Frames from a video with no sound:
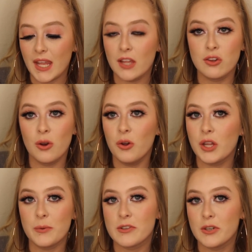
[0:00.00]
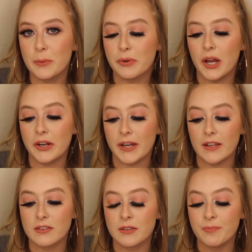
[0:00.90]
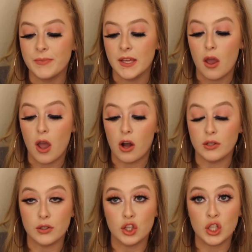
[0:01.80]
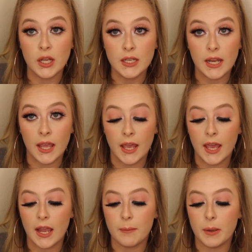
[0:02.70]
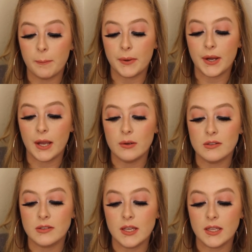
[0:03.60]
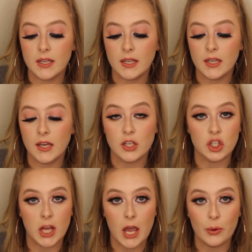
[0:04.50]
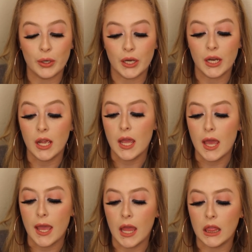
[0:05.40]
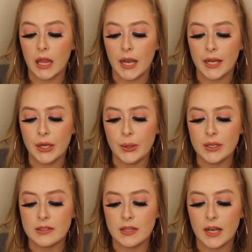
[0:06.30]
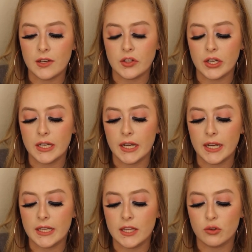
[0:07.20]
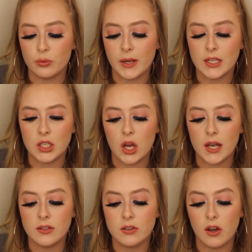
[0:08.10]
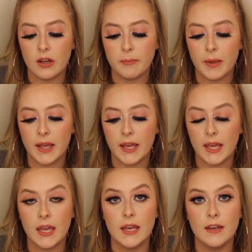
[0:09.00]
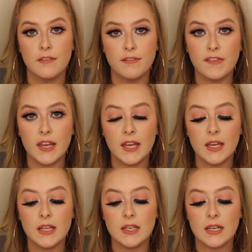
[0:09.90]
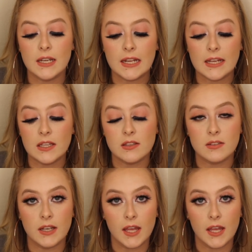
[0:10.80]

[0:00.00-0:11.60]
so there was no progress. On Sunday, I remember I was taking a shower, and then I noticed that I started getting these red dots on my feet, knees, and